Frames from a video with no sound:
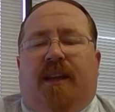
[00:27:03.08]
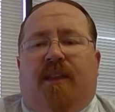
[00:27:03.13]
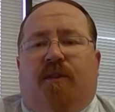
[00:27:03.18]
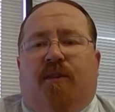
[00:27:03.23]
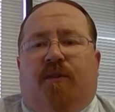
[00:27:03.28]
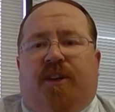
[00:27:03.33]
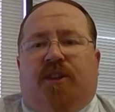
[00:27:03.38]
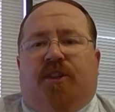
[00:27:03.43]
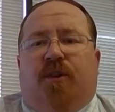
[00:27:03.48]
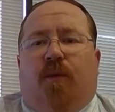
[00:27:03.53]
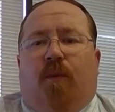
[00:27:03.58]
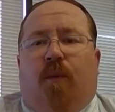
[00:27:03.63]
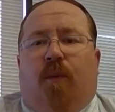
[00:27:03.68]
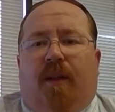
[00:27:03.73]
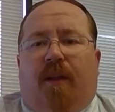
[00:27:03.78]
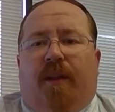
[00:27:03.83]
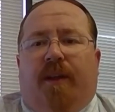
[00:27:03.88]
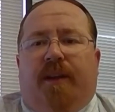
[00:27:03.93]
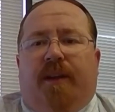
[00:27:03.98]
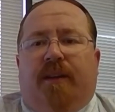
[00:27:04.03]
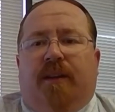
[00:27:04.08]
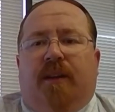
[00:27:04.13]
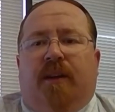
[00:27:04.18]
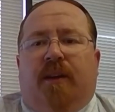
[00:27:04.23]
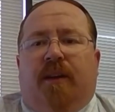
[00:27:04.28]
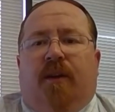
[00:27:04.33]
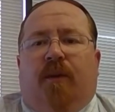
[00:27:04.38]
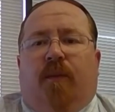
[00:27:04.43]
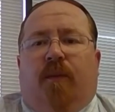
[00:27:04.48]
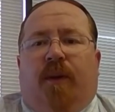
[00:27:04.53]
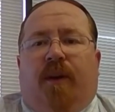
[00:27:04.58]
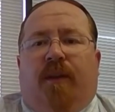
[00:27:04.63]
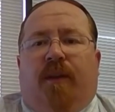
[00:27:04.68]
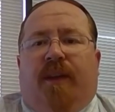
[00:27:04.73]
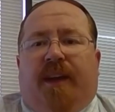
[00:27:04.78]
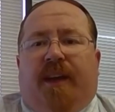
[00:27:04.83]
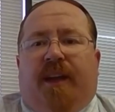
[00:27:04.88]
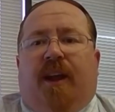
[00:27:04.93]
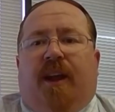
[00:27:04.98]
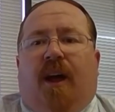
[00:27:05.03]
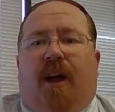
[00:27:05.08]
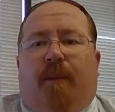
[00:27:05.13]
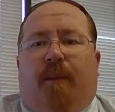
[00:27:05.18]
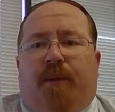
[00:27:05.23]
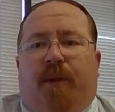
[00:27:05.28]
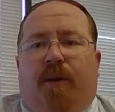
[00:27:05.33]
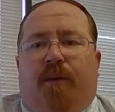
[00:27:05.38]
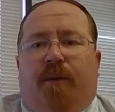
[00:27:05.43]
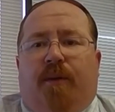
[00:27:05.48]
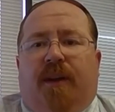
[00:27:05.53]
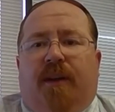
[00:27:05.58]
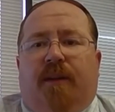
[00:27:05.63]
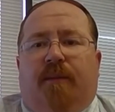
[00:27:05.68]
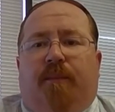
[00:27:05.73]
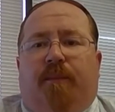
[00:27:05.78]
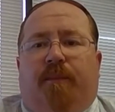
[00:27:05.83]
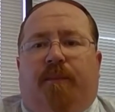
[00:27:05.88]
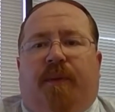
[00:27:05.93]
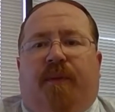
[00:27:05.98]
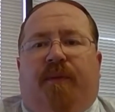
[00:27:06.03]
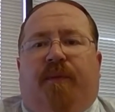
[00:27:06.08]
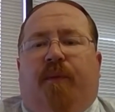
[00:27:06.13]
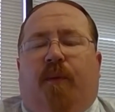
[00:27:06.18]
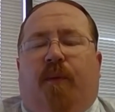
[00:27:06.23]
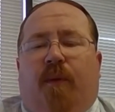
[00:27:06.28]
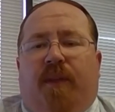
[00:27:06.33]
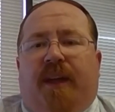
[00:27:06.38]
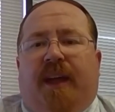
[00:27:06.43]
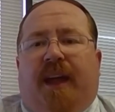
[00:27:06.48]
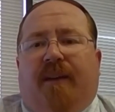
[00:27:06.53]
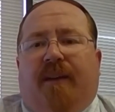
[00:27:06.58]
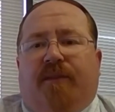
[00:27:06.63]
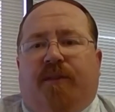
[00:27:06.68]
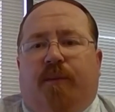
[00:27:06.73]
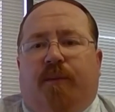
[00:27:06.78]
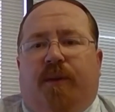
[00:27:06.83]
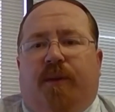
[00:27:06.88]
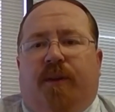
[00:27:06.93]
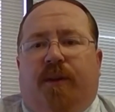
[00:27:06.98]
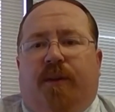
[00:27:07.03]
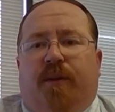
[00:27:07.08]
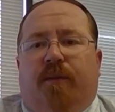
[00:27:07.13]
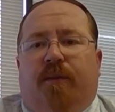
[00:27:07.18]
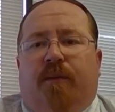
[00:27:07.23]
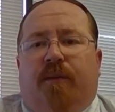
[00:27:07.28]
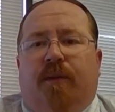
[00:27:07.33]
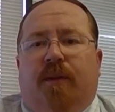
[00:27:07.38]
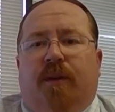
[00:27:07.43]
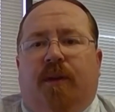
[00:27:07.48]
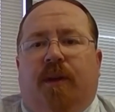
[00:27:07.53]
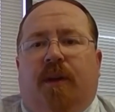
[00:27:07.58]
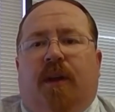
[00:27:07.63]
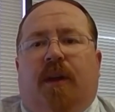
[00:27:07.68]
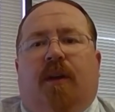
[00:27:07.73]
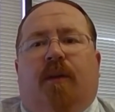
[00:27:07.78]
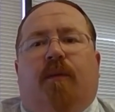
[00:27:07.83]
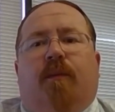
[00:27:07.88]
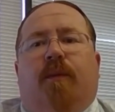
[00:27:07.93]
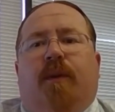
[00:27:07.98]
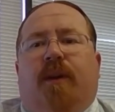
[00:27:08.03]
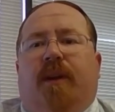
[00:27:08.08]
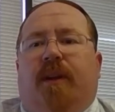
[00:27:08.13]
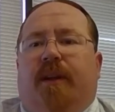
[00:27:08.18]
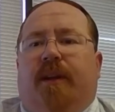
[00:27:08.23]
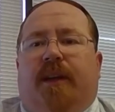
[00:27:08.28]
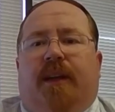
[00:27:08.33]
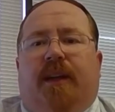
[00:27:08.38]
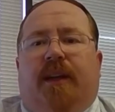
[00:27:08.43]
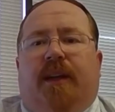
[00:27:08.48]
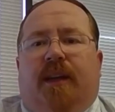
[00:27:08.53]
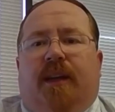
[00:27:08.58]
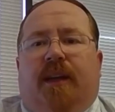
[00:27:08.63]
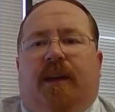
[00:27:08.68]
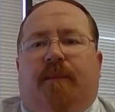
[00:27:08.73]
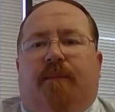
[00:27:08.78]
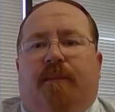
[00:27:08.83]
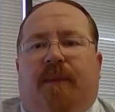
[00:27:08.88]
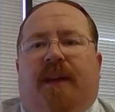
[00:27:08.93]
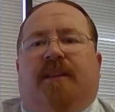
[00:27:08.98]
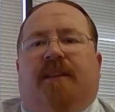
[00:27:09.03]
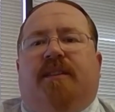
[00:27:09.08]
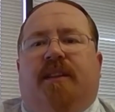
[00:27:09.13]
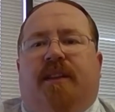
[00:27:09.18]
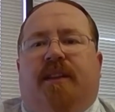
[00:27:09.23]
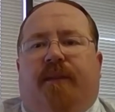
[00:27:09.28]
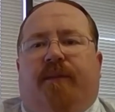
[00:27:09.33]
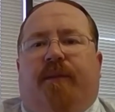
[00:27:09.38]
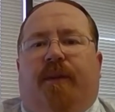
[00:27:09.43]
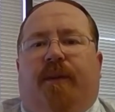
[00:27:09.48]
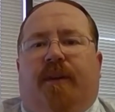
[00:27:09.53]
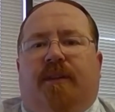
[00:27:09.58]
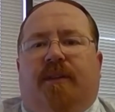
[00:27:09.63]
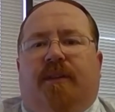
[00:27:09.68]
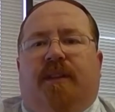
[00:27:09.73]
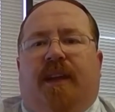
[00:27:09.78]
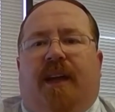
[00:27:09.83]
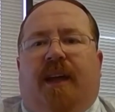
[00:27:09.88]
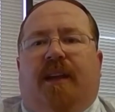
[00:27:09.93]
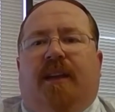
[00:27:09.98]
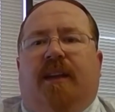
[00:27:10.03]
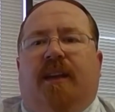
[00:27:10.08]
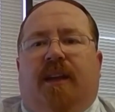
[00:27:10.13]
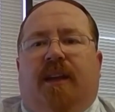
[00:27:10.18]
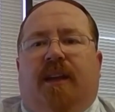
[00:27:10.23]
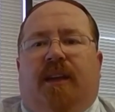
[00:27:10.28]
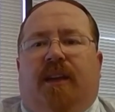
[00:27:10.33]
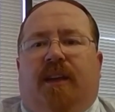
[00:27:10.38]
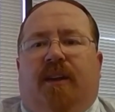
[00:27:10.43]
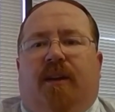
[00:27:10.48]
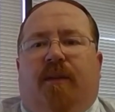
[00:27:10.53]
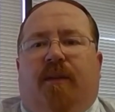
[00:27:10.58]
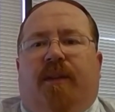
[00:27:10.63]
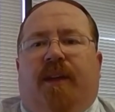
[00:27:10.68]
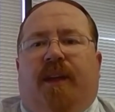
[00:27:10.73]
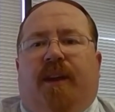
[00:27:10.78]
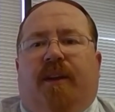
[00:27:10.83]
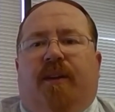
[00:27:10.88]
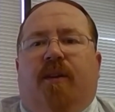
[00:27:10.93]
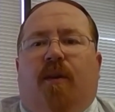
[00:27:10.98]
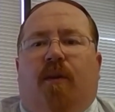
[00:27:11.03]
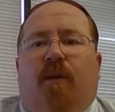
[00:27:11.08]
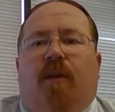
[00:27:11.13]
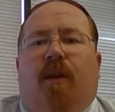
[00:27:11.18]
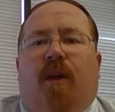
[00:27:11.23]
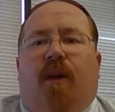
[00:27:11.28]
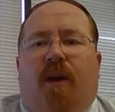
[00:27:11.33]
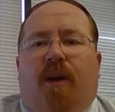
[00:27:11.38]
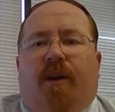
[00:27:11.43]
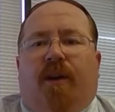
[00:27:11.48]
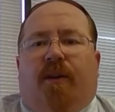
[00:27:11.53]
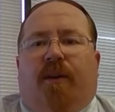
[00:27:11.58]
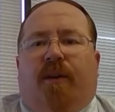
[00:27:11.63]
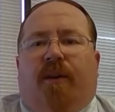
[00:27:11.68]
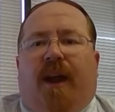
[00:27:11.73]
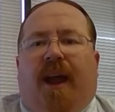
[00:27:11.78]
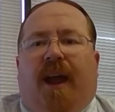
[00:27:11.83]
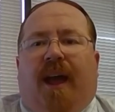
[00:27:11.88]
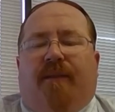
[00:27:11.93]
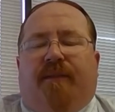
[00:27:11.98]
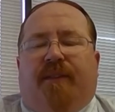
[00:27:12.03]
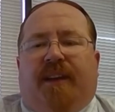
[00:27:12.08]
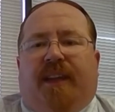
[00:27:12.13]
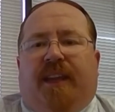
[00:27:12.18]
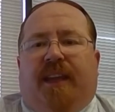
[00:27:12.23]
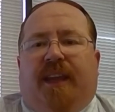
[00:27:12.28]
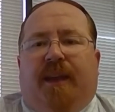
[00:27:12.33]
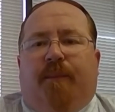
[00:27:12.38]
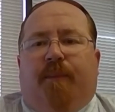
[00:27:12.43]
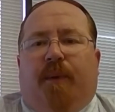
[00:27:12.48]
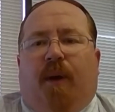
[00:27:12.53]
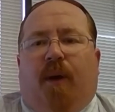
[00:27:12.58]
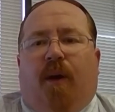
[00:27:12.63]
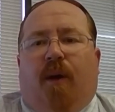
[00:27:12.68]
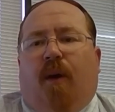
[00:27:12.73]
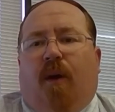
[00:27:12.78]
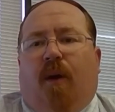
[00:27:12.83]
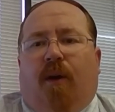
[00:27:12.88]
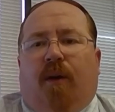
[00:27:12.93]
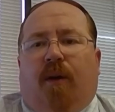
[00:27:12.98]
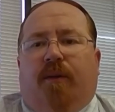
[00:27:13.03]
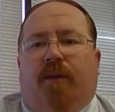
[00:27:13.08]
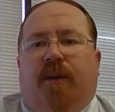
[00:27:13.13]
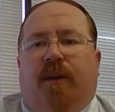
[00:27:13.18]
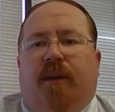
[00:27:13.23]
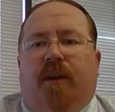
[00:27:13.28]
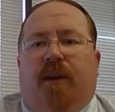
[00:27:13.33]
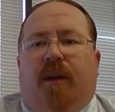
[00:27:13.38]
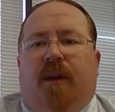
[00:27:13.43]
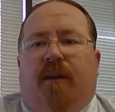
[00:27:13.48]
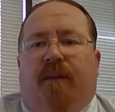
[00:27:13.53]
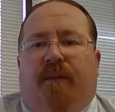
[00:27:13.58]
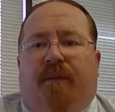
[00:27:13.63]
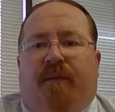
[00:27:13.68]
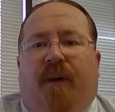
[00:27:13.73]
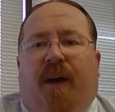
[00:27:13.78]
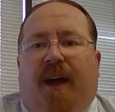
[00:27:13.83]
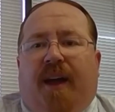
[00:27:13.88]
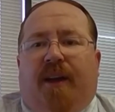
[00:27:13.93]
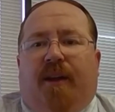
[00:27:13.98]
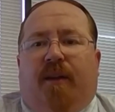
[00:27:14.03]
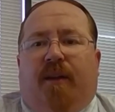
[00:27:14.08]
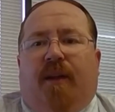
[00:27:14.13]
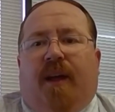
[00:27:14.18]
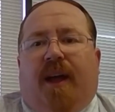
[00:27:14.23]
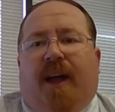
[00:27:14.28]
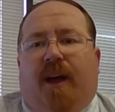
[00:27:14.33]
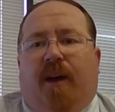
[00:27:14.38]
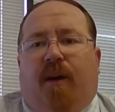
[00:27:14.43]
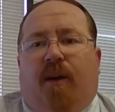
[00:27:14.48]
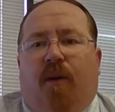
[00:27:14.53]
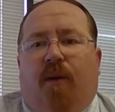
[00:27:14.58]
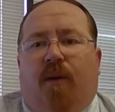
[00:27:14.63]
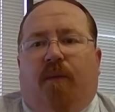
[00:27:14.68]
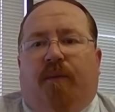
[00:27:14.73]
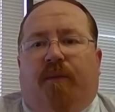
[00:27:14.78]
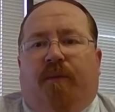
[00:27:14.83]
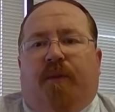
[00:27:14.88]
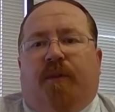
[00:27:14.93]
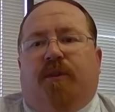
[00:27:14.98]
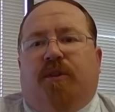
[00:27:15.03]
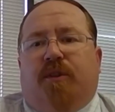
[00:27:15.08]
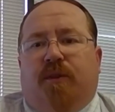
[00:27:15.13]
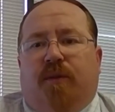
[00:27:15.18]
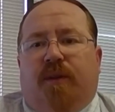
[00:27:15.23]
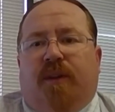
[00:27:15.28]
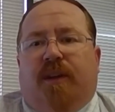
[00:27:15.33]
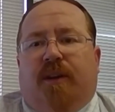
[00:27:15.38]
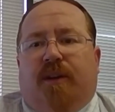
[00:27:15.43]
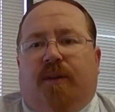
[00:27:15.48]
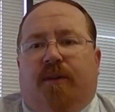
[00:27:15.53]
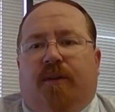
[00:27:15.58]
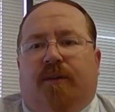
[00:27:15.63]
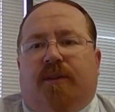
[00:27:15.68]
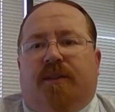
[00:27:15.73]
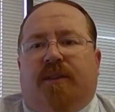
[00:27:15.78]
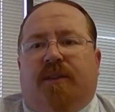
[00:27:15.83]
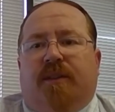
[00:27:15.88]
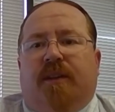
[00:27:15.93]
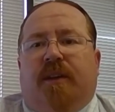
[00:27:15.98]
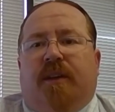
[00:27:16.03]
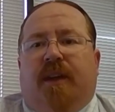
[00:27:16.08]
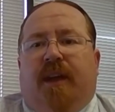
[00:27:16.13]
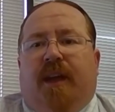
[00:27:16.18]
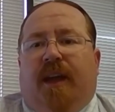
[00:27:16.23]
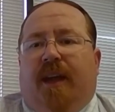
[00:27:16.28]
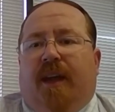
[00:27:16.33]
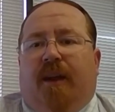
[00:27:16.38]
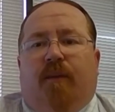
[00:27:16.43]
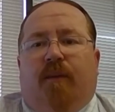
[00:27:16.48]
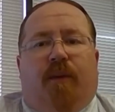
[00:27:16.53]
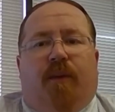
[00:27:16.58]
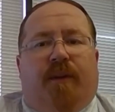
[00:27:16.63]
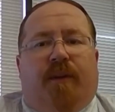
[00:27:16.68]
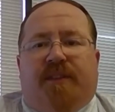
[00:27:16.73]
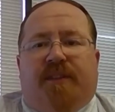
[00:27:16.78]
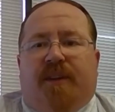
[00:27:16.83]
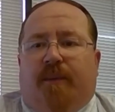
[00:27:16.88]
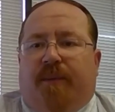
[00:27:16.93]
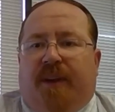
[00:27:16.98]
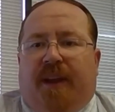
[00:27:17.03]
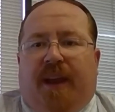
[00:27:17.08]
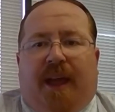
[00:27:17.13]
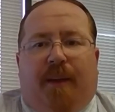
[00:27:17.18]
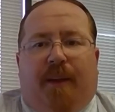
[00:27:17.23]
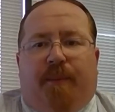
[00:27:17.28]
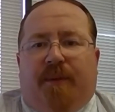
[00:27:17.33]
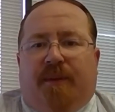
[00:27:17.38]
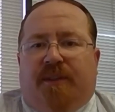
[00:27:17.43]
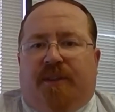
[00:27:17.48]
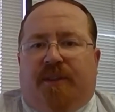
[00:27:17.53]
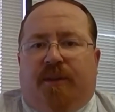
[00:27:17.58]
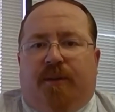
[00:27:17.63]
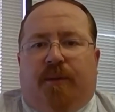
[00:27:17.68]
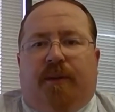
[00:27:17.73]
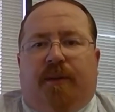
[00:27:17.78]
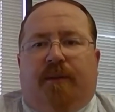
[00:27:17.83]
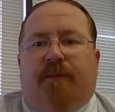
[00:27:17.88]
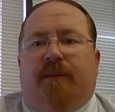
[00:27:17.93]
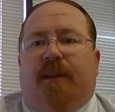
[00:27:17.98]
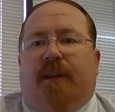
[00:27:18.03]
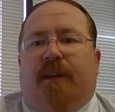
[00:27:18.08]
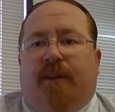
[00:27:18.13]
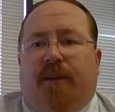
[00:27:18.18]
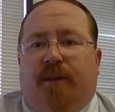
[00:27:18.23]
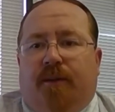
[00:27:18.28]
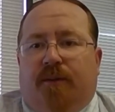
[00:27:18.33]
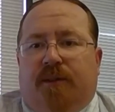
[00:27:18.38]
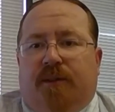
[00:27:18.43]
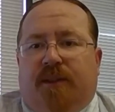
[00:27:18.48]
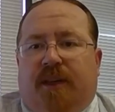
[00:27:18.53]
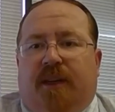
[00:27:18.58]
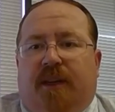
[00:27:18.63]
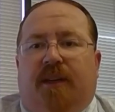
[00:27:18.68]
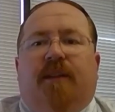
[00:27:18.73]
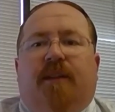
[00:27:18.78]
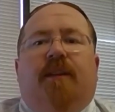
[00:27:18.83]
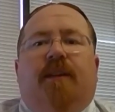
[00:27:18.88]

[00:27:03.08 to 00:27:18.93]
digital wallet where they can upload it before they have to renew really uh, makes a difference that you know they no longer have to keep a hard file at home for two years and what if something happens to it they lose it